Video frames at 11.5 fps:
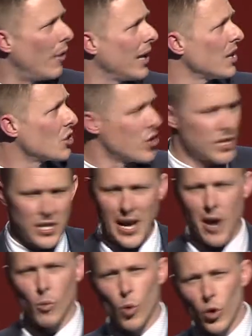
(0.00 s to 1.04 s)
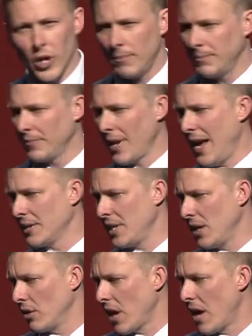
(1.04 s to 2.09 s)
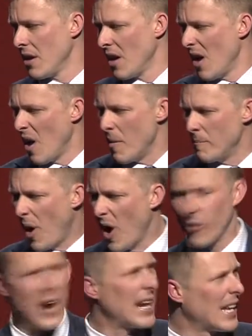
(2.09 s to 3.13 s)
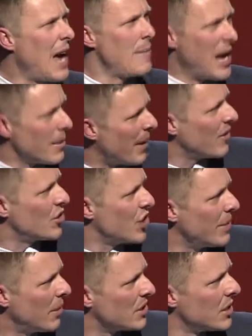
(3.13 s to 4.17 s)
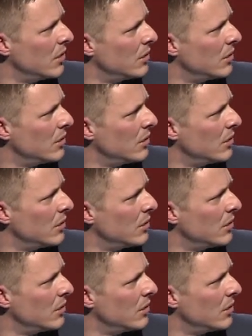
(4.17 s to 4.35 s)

electricity, our water, our telco, Pairata came out about the cheapest.